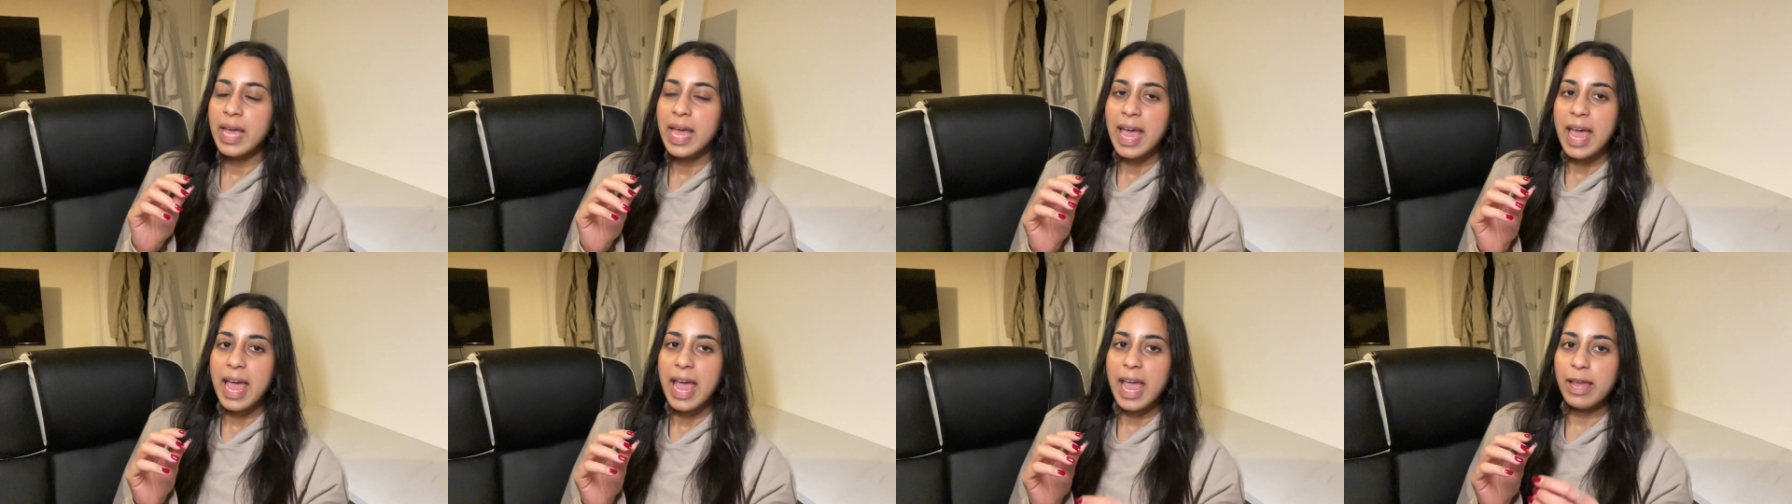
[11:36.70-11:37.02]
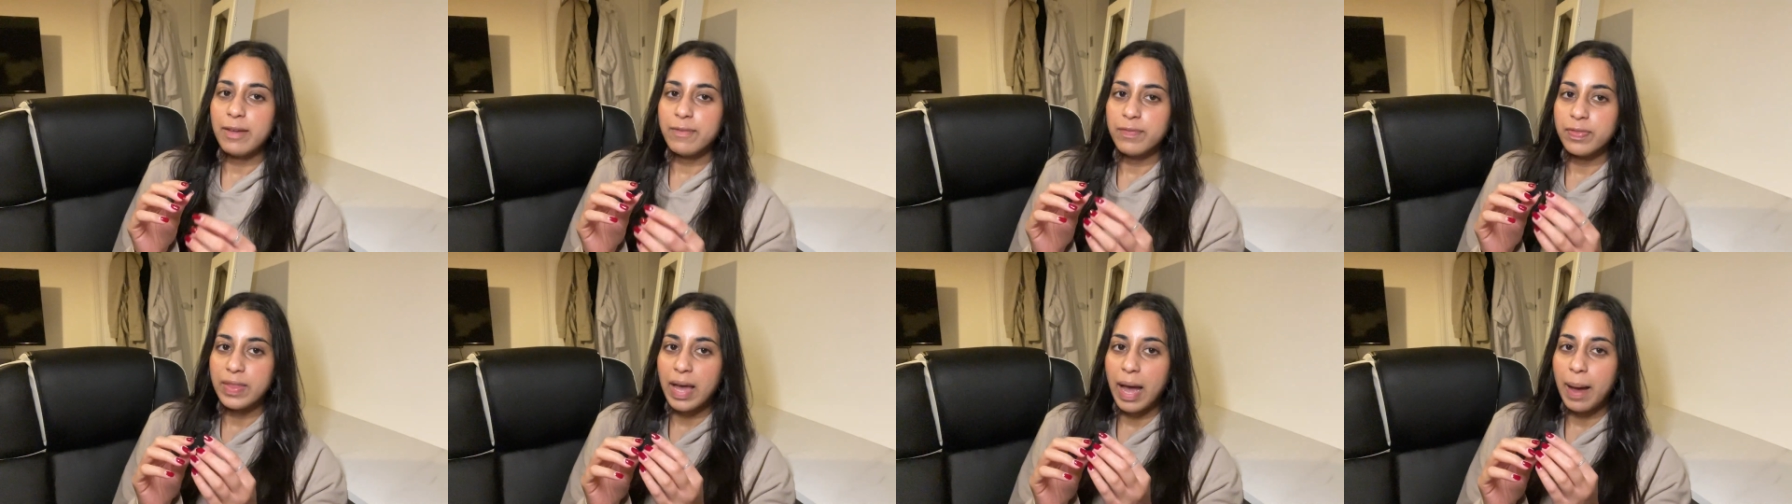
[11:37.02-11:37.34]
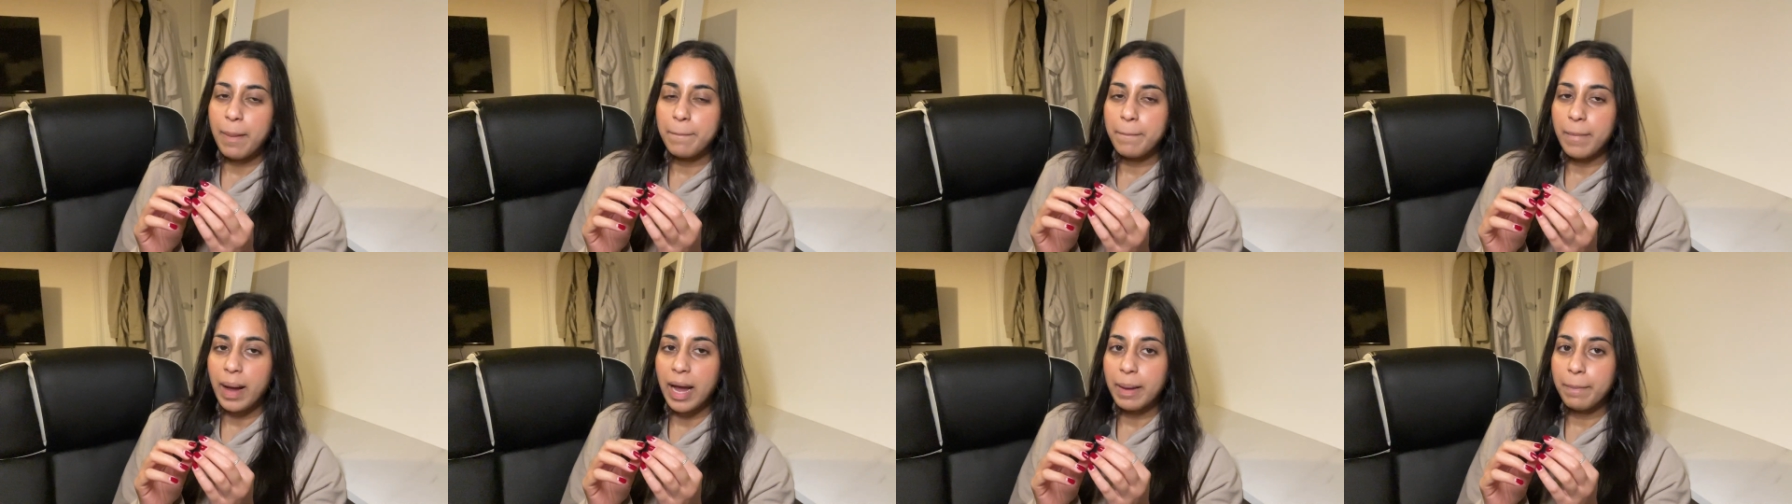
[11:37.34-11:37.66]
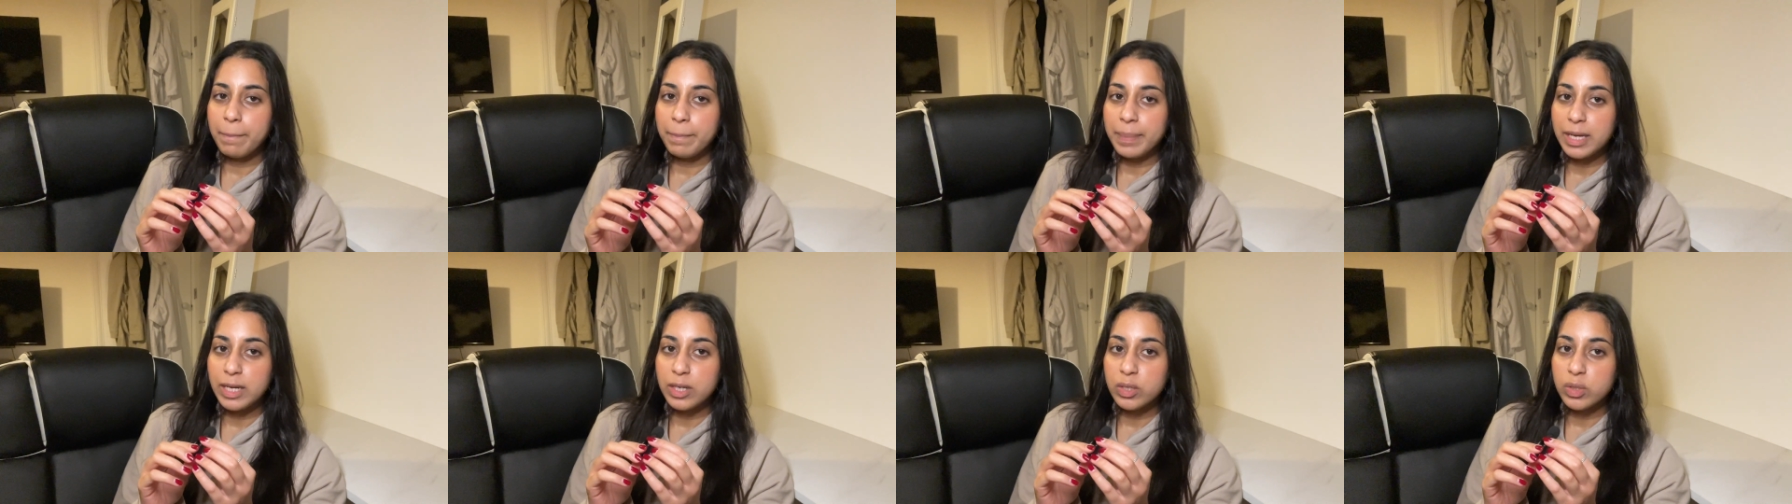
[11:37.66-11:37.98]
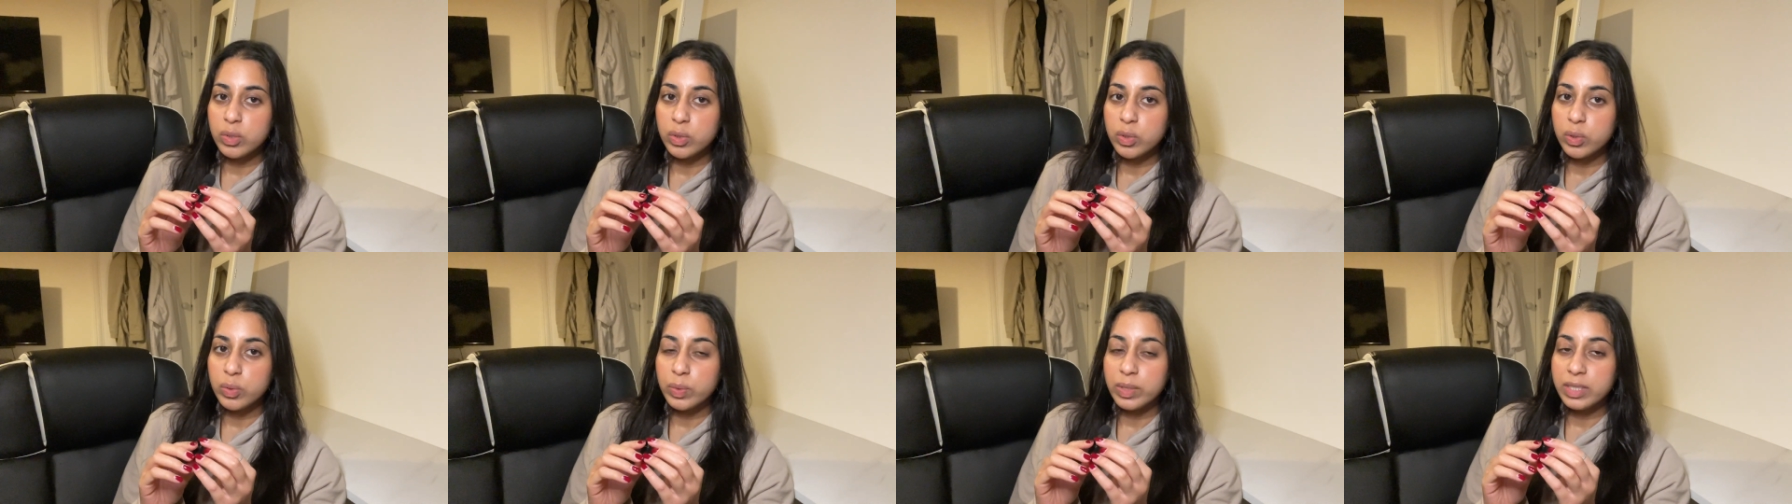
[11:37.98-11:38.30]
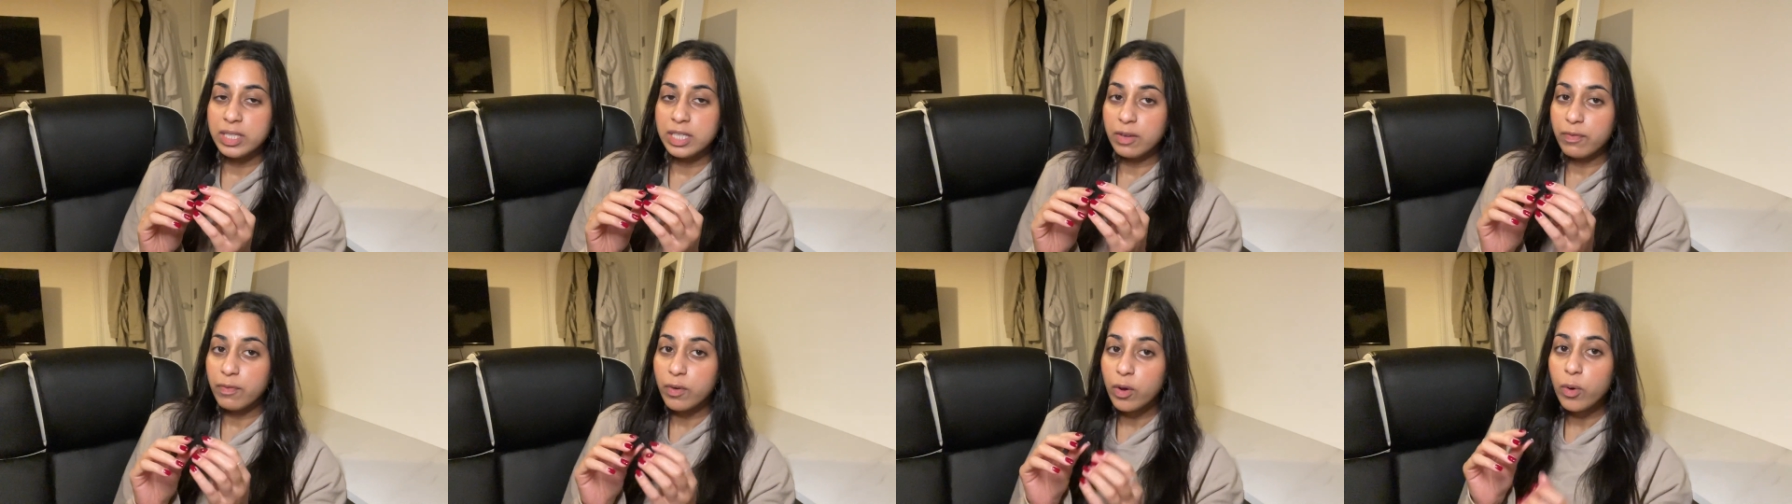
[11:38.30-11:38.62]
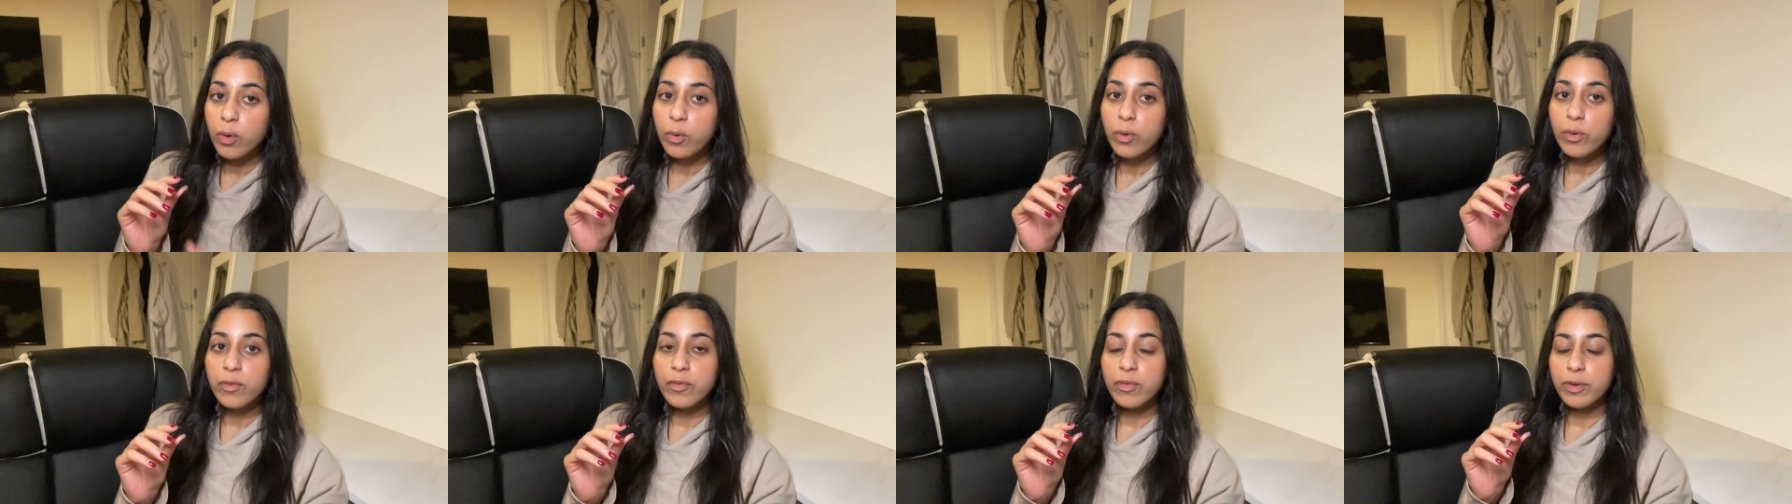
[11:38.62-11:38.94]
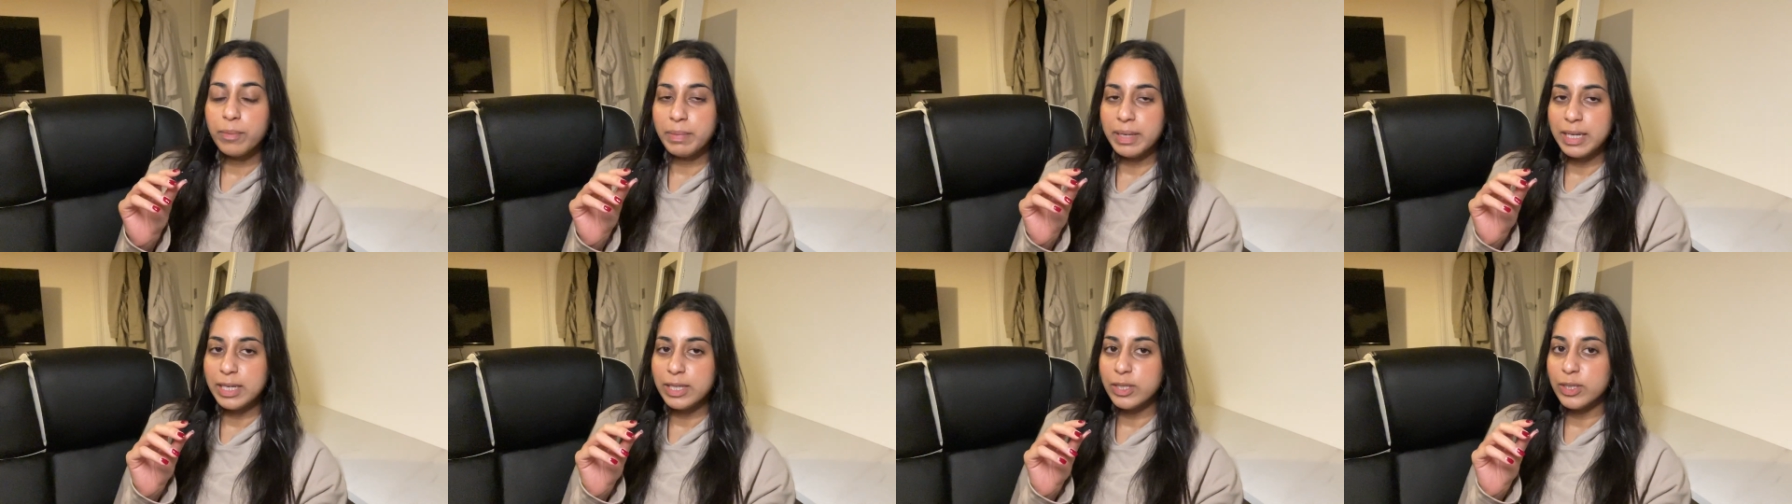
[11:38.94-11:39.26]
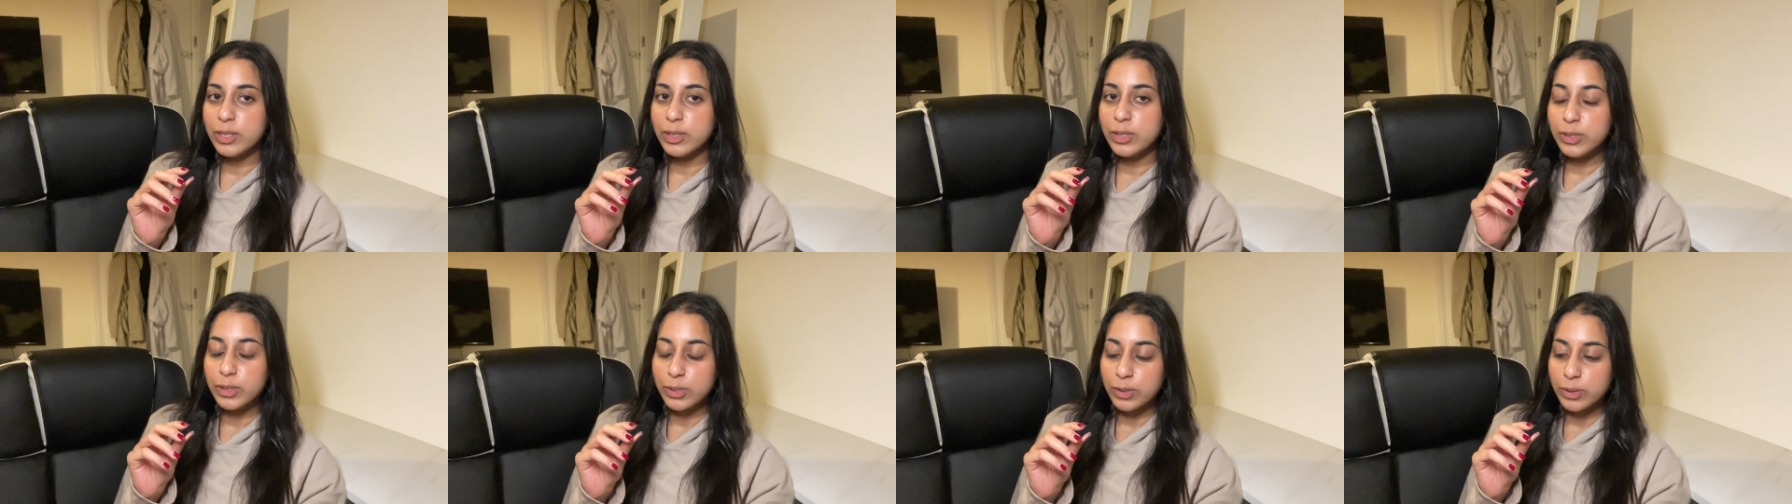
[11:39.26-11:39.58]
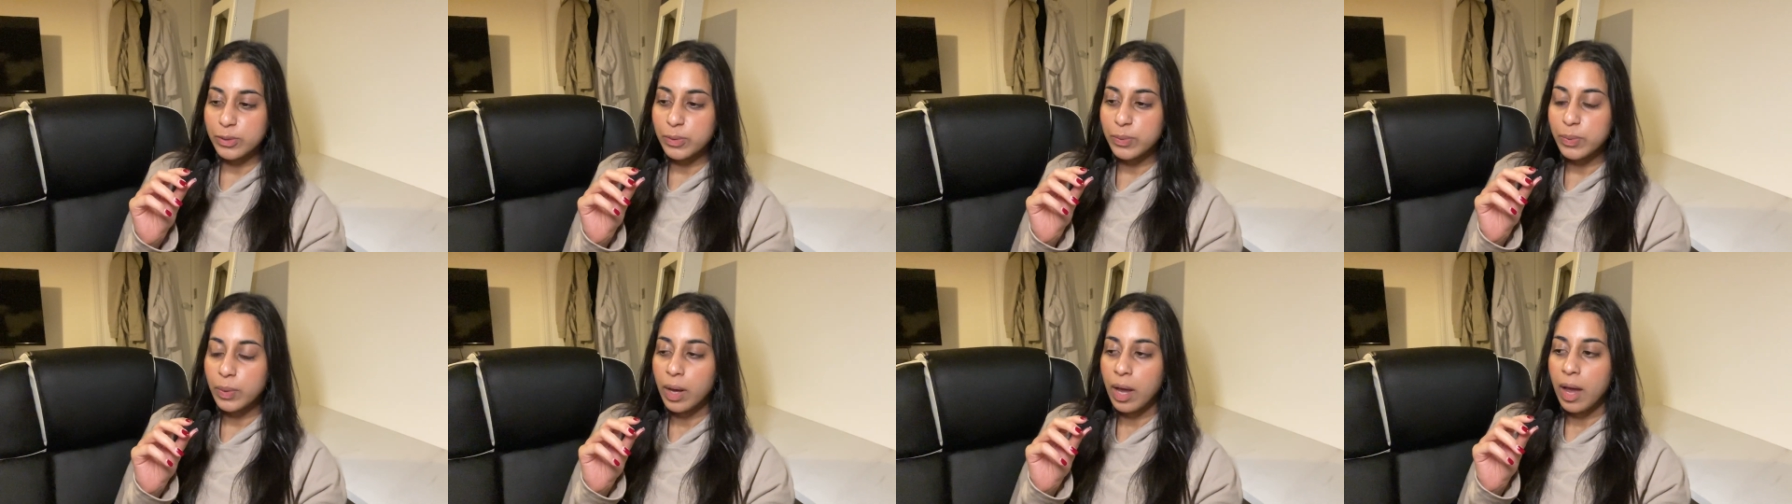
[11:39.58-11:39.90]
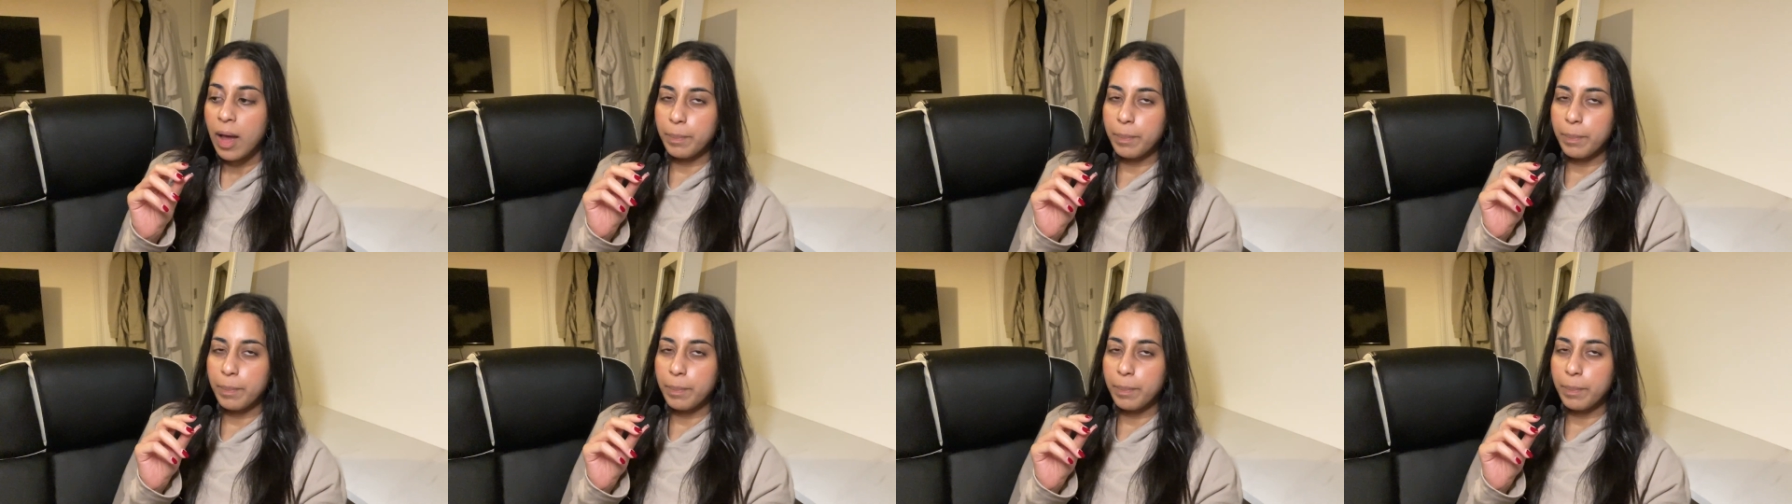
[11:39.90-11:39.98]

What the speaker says: if that might be too difficult for me to do,